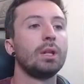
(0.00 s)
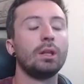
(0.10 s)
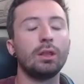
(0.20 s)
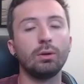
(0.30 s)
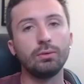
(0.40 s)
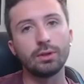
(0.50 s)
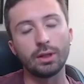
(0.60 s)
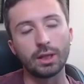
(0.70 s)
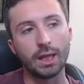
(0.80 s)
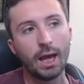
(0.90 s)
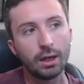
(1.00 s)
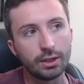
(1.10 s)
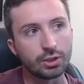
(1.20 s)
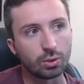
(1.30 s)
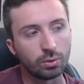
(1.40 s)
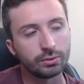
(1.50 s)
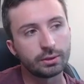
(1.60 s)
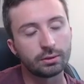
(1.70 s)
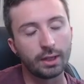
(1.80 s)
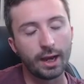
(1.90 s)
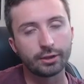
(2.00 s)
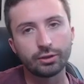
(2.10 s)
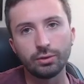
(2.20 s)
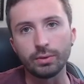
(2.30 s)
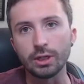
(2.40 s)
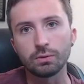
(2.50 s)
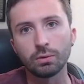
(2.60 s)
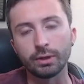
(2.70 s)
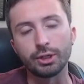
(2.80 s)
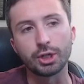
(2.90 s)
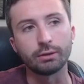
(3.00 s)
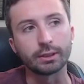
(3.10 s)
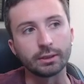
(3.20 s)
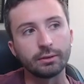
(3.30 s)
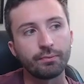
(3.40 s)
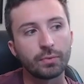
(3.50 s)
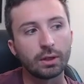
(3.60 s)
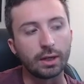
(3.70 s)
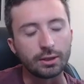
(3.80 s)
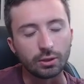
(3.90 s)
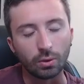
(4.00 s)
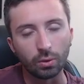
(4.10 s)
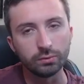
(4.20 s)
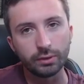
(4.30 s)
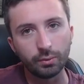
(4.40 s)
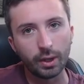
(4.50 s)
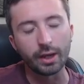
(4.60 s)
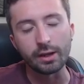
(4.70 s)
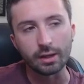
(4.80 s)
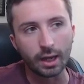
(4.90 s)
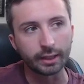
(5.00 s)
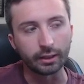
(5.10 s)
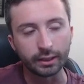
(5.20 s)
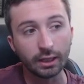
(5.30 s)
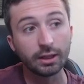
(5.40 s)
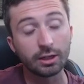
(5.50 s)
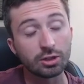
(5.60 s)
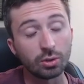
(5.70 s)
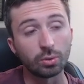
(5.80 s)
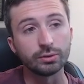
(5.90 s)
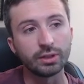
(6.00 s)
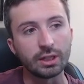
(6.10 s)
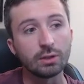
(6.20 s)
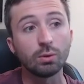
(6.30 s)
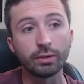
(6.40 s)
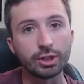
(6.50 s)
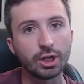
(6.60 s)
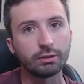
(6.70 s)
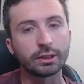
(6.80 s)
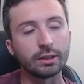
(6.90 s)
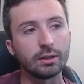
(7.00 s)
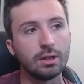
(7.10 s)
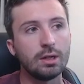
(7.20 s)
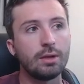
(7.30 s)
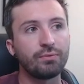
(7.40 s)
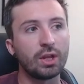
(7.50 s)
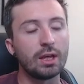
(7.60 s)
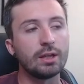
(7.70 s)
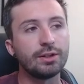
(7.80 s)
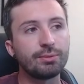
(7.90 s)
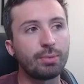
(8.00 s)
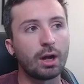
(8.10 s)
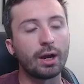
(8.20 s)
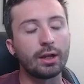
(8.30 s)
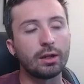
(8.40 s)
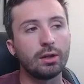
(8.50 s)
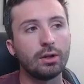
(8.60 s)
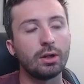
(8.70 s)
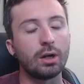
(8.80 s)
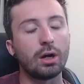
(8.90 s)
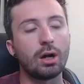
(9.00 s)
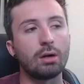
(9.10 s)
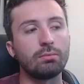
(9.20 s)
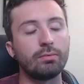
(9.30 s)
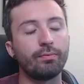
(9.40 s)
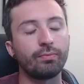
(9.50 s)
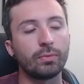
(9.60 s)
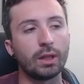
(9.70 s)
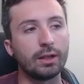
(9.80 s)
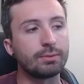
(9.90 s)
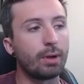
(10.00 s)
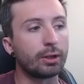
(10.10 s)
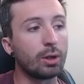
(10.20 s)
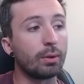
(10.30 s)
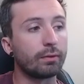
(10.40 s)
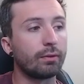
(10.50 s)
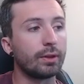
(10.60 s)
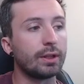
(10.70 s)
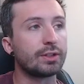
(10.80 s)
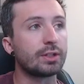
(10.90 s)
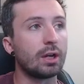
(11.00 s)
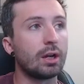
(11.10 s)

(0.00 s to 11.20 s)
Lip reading: though that Isolde has to equal Angelica. And the only way I can get that Isolde to equal Angelica is by going for this